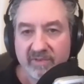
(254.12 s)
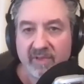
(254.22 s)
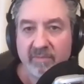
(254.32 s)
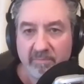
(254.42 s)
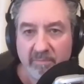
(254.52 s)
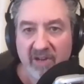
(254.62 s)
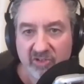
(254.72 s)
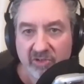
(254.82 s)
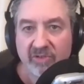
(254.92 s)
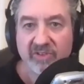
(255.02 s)

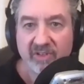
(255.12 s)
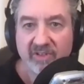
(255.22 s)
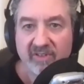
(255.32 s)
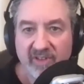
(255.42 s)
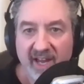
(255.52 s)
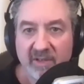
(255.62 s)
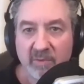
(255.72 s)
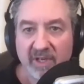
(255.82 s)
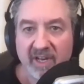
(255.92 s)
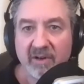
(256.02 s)
measures and exactly
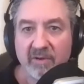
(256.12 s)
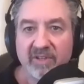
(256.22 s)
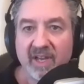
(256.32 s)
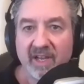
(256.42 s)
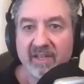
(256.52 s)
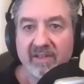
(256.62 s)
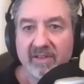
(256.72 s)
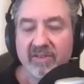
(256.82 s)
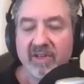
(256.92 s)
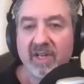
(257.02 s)
what nanotech is.